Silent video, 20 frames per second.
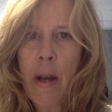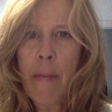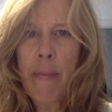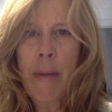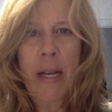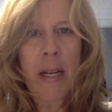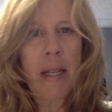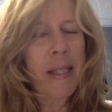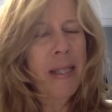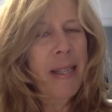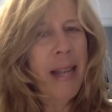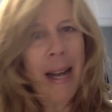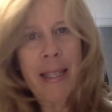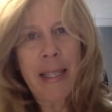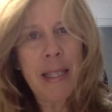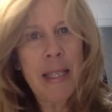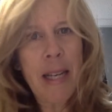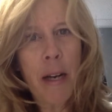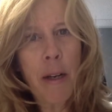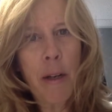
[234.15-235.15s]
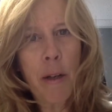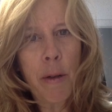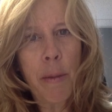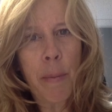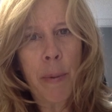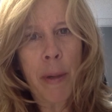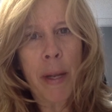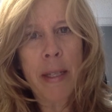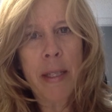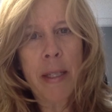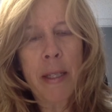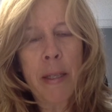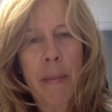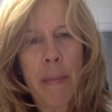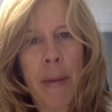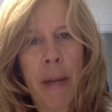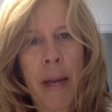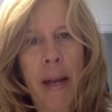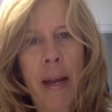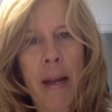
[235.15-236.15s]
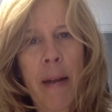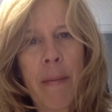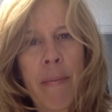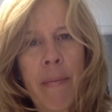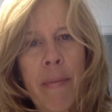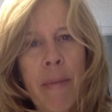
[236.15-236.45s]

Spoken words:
because that's not a good place to be.